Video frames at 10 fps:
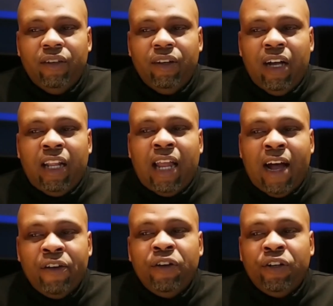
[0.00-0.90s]
allow
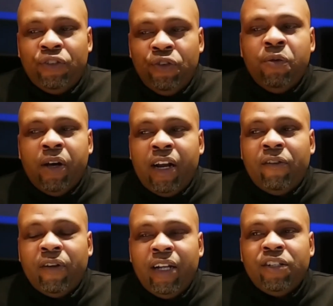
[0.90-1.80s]
you to do whatever
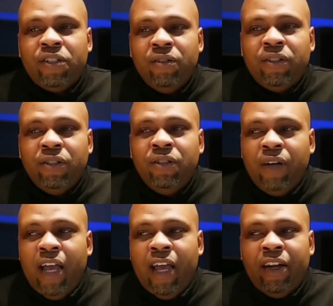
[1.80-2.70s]
it is you do
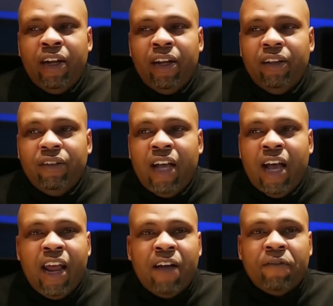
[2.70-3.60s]
and not
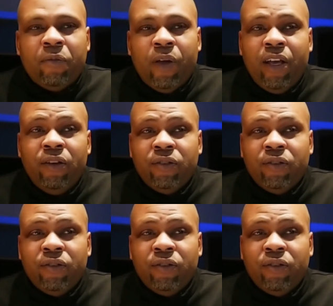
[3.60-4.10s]
have to pay you.